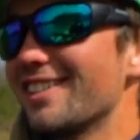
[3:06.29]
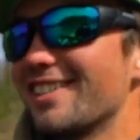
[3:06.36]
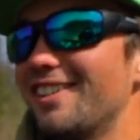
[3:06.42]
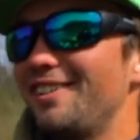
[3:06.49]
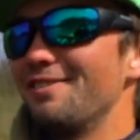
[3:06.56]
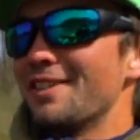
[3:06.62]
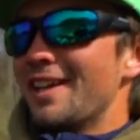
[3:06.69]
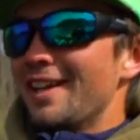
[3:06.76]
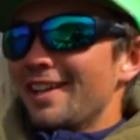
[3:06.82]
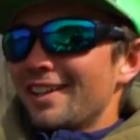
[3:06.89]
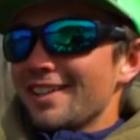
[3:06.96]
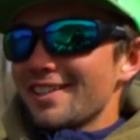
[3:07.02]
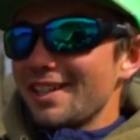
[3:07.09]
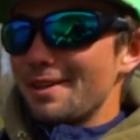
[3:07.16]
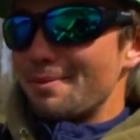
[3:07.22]
So
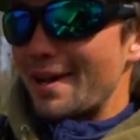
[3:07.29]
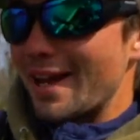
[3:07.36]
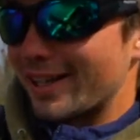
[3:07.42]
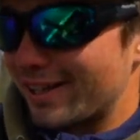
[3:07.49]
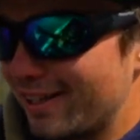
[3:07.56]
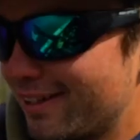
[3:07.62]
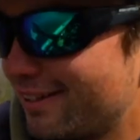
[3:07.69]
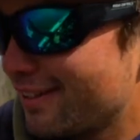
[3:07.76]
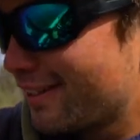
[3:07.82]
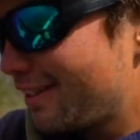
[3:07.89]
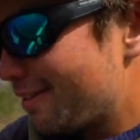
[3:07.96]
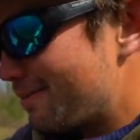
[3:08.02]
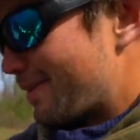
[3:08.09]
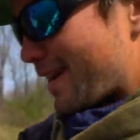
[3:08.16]
let's get them back. Let's get them